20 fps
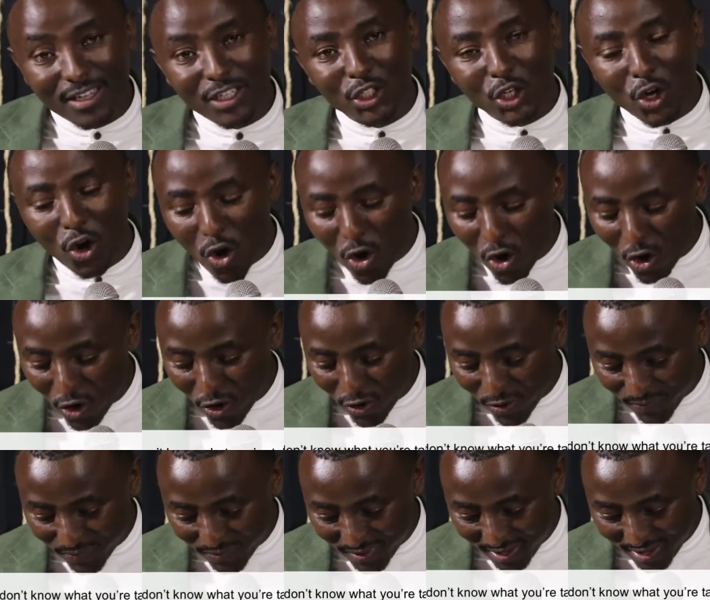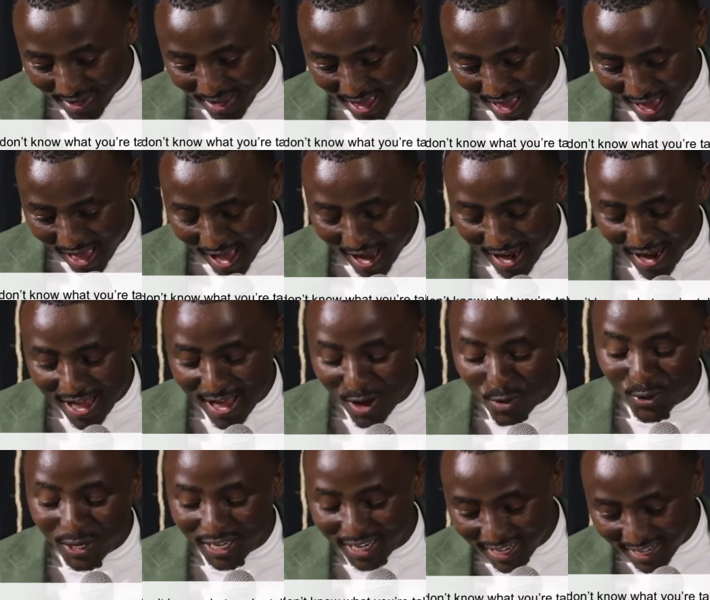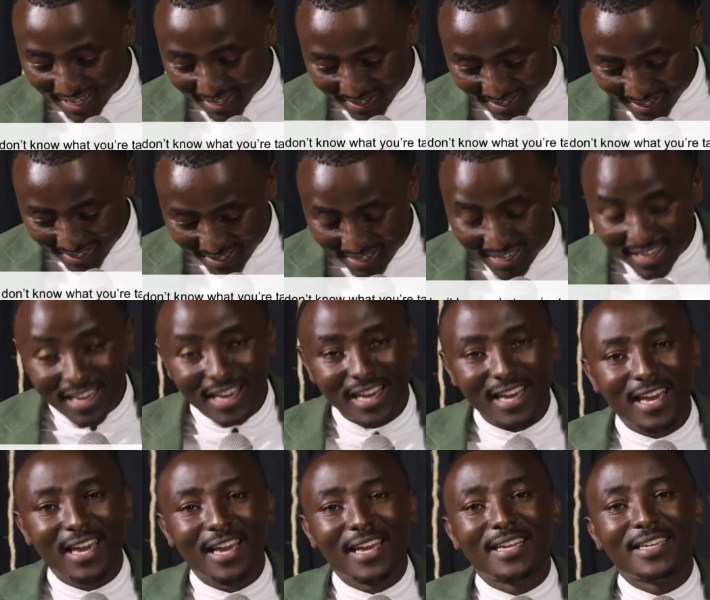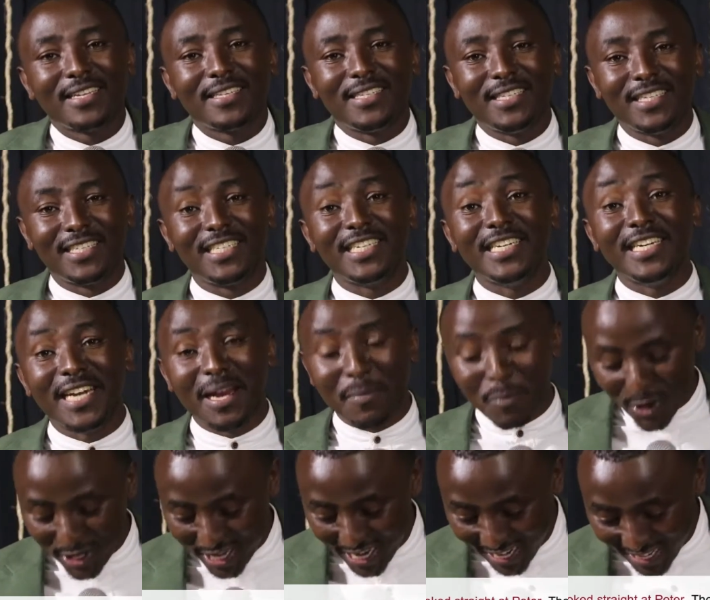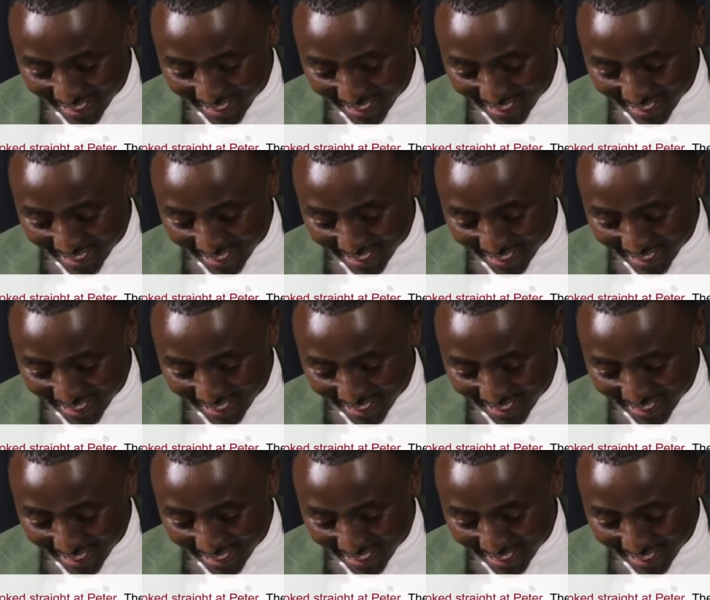Jogo akawika. Sitini na moja